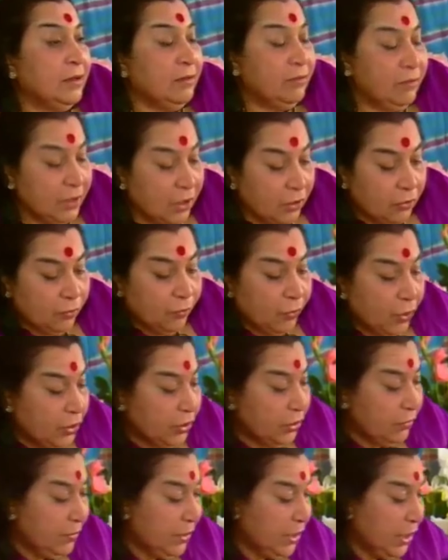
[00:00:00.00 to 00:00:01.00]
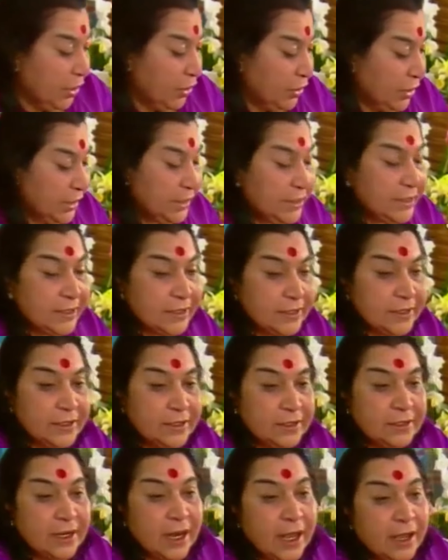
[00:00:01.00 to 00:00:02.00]
Without water, we cannot exist.
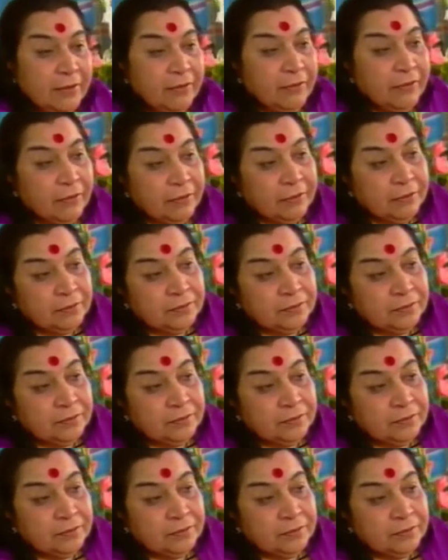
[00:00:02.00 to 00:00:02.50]
It's life.